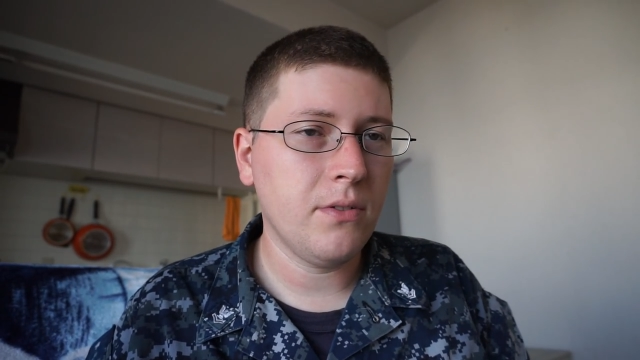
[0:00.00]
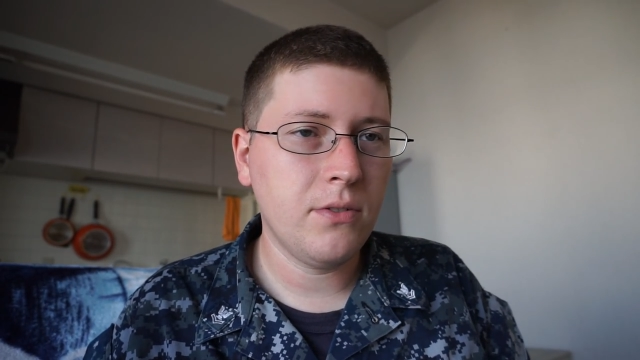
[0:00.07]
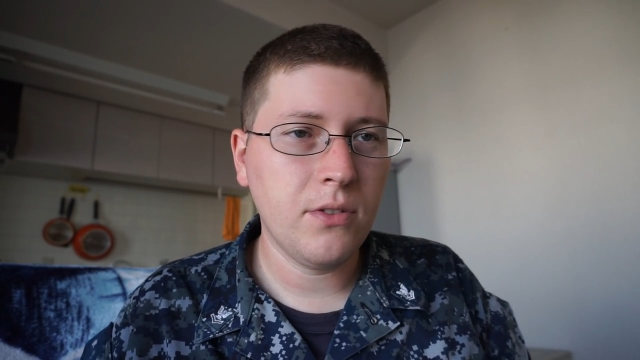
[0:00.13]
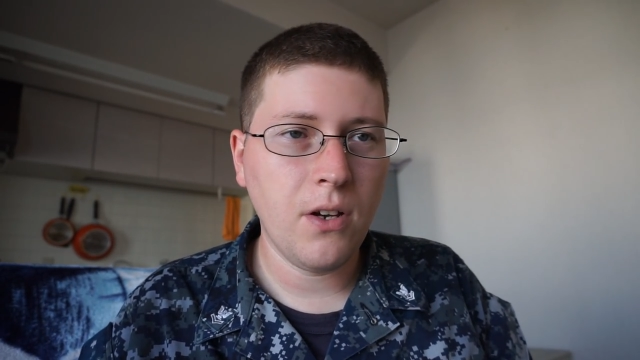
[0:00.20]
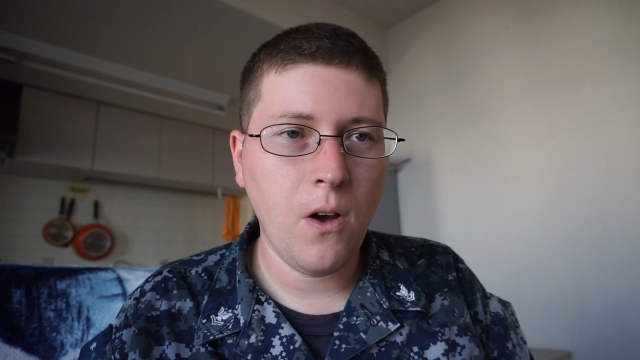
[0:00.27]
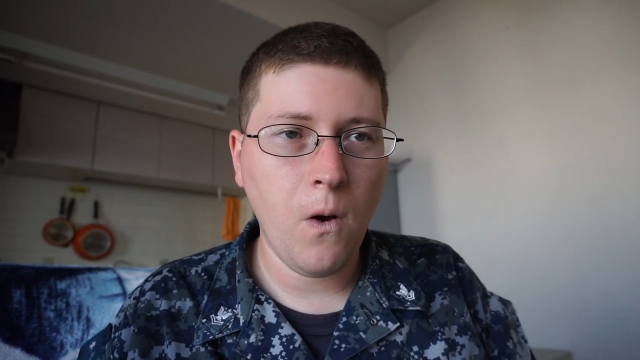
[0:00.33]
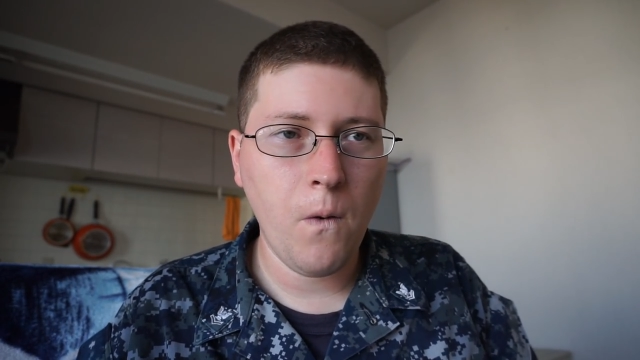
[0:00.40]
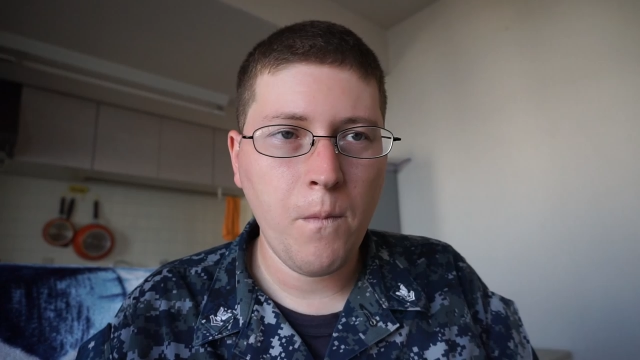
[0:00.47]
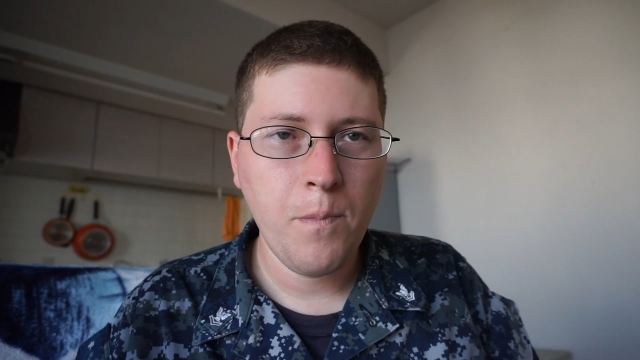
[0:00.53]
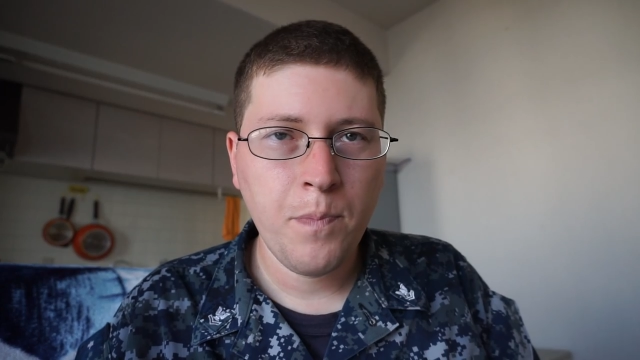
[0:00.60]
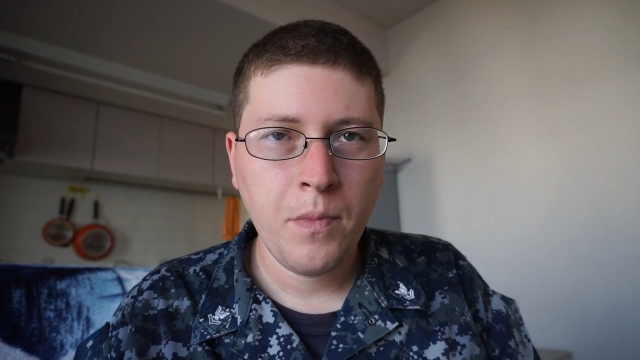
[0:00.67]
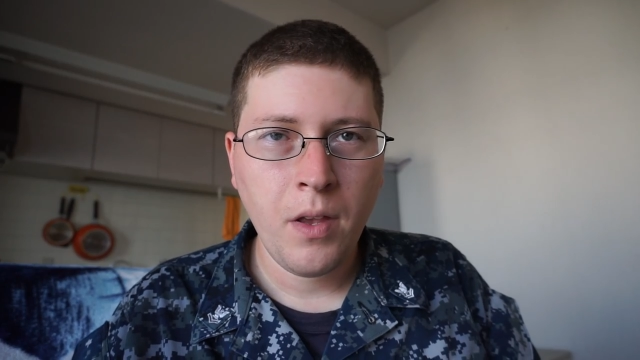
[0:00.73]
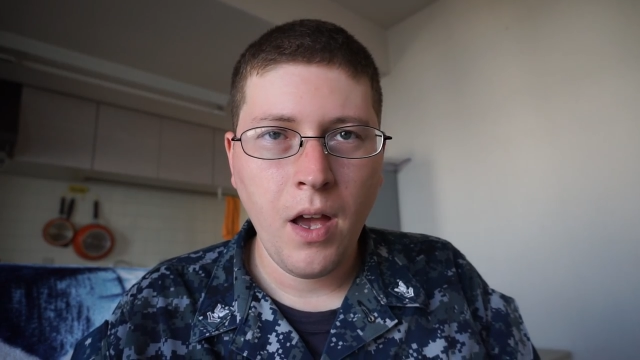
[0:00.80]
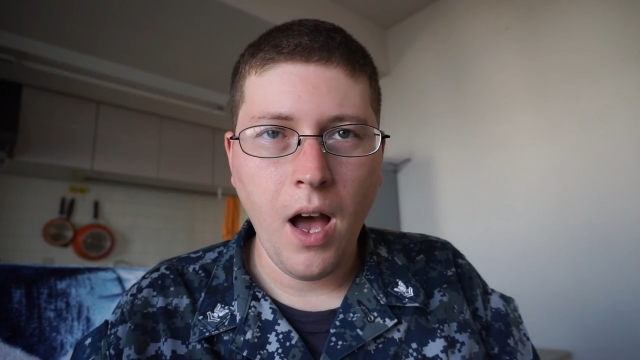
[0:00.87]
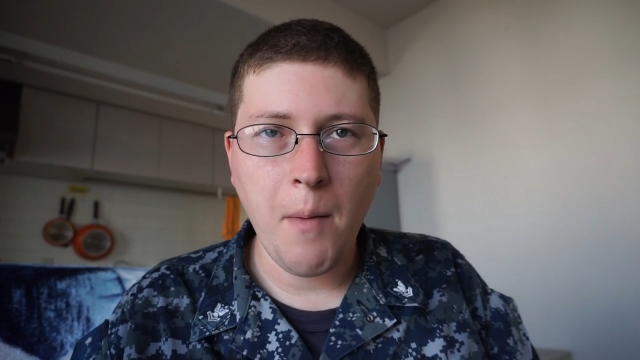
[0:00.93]
So
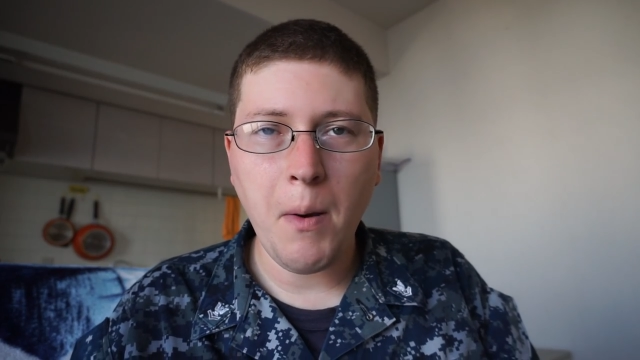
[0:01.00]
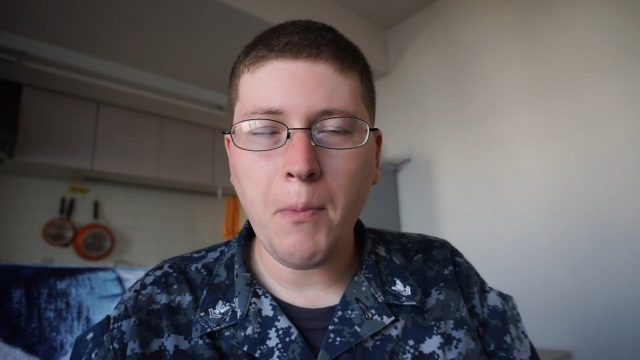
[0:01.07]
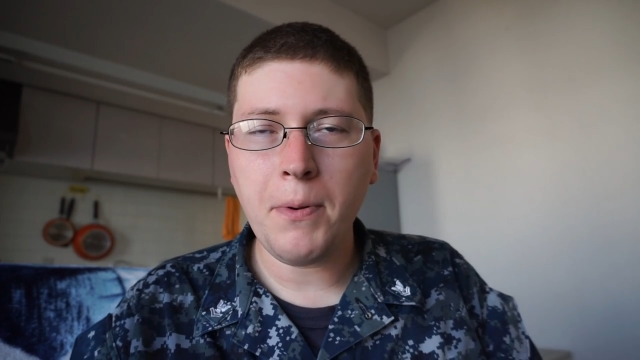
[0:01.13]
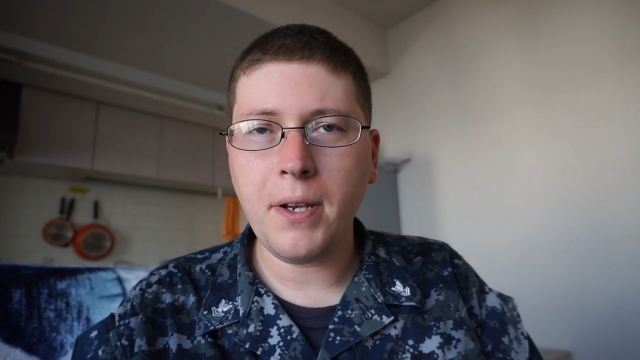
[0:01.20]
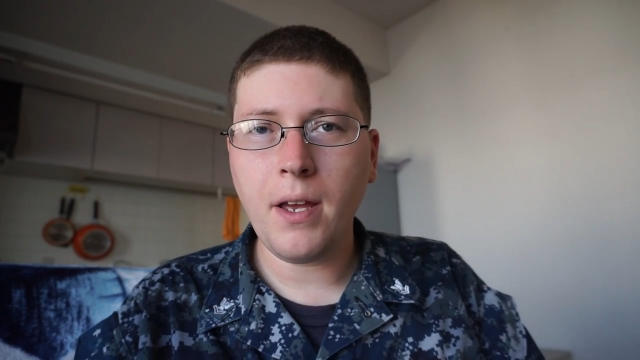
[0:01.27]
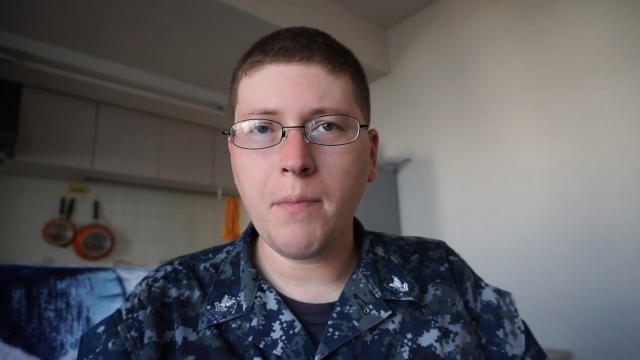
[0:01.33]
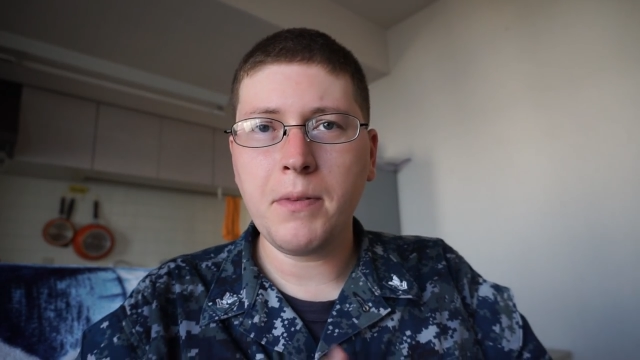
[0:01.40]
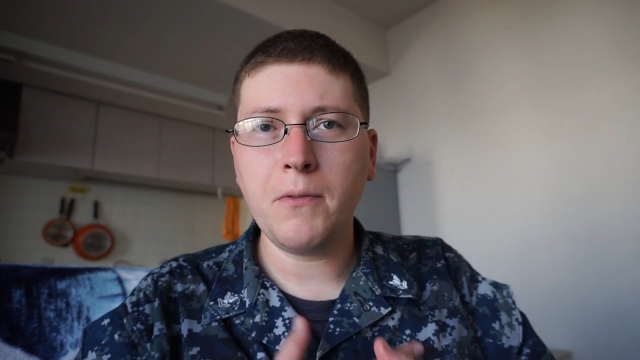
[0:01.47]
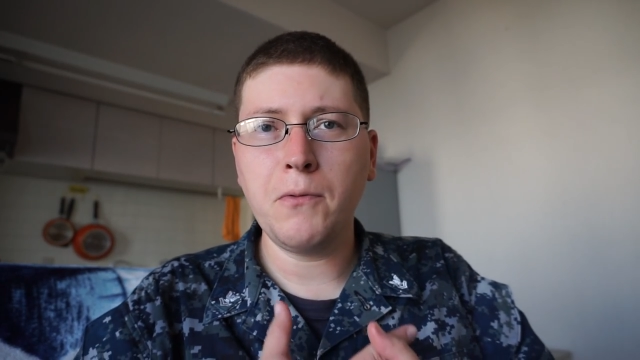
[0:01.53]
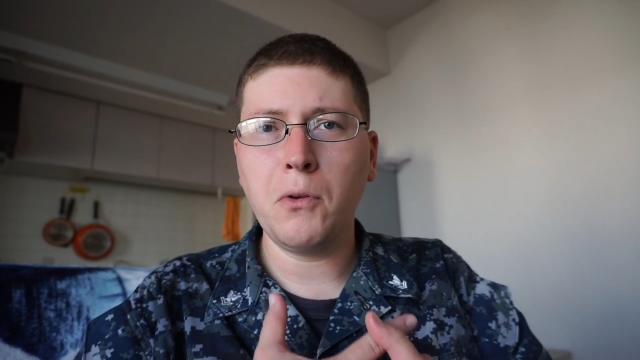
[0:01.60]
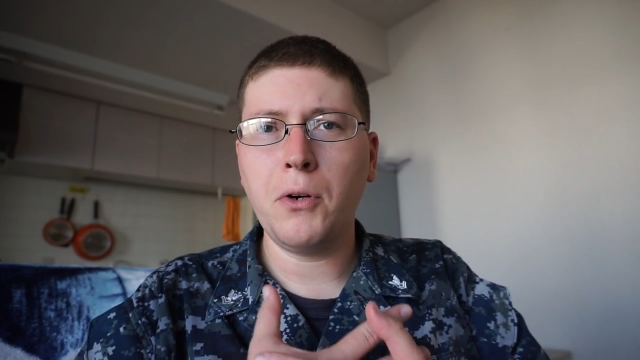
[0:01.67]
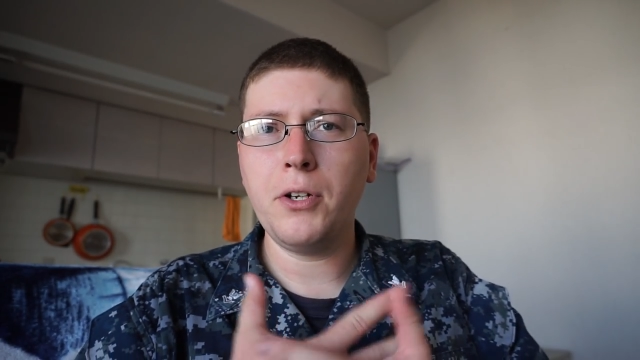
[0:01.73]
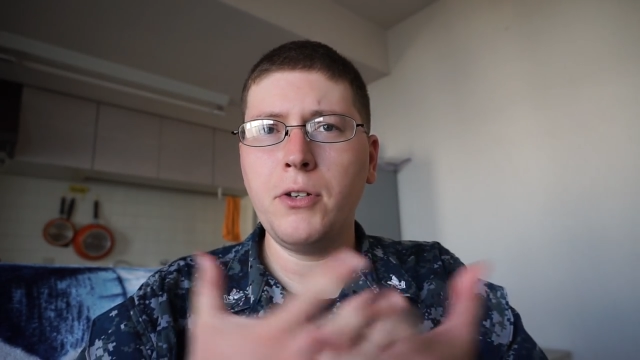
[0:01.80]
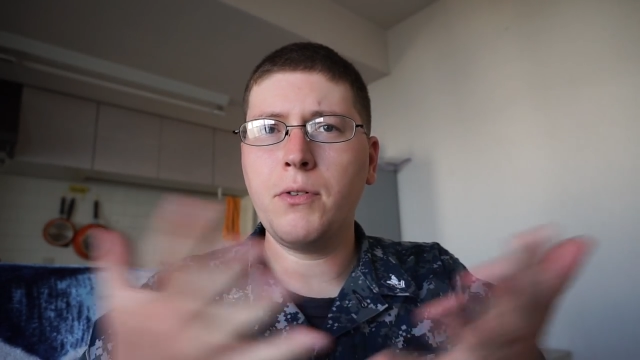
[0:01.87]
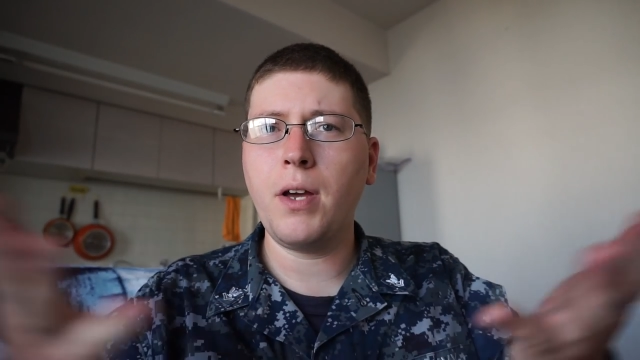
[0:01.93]
I'm opening up the
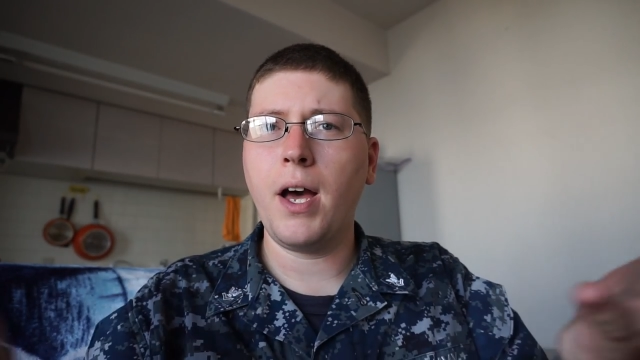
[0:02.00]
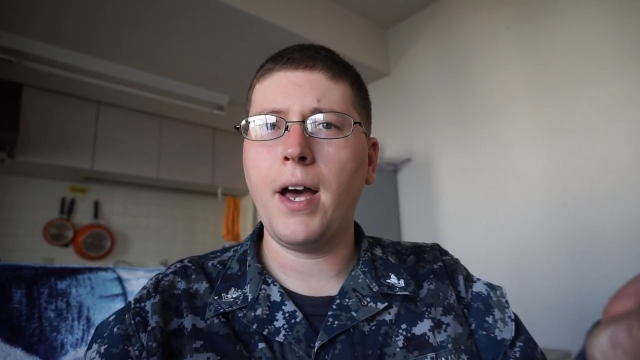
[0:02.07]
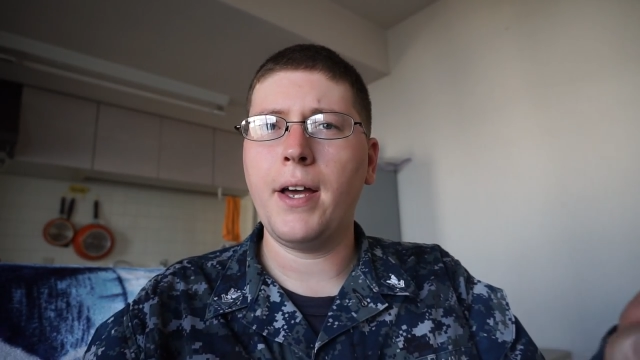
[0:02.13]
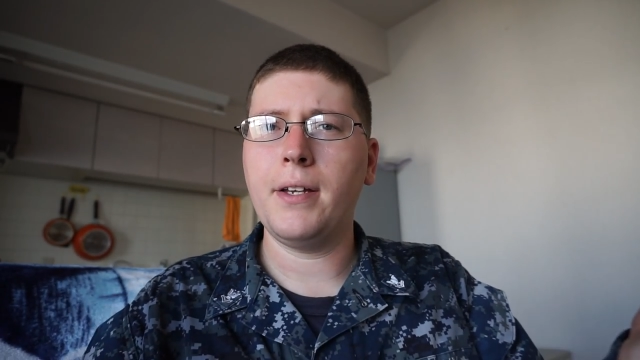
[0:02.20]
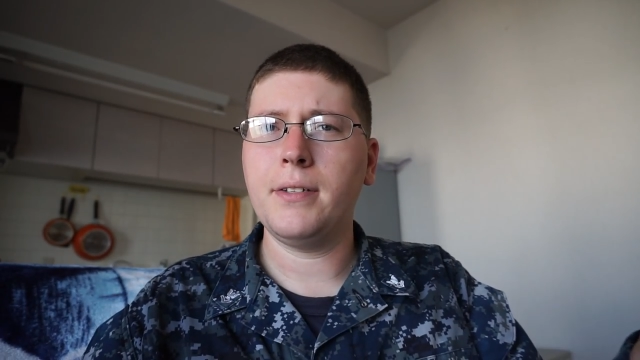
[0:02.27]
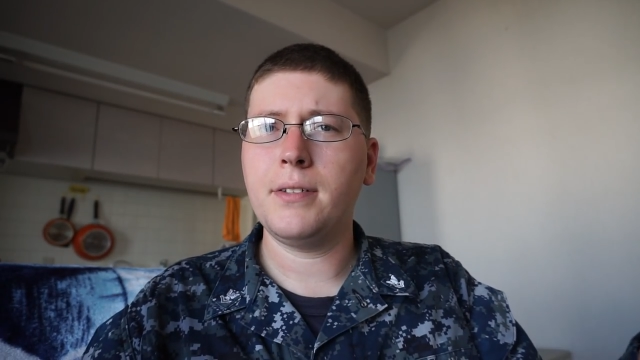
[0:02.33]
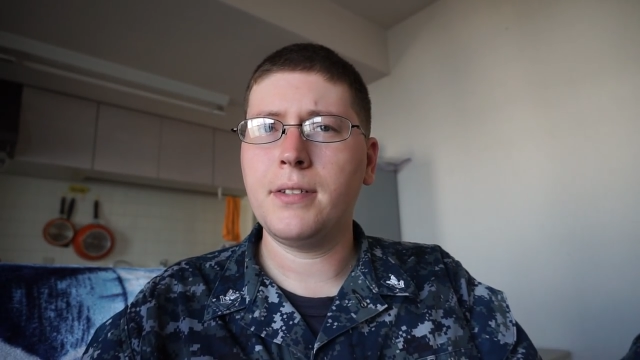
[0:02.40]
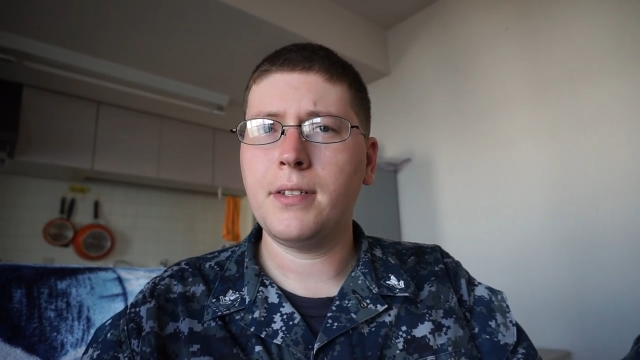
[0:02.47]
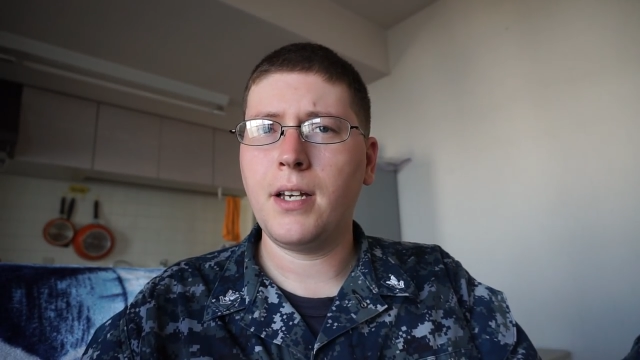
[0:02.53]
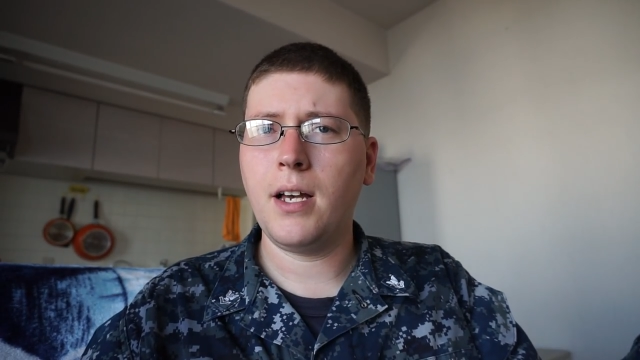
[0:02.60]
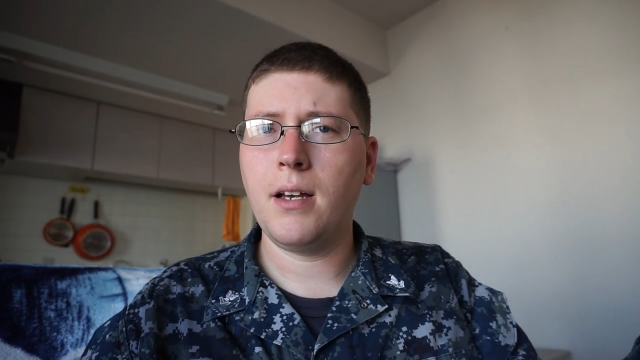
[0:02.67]
floor to you guys.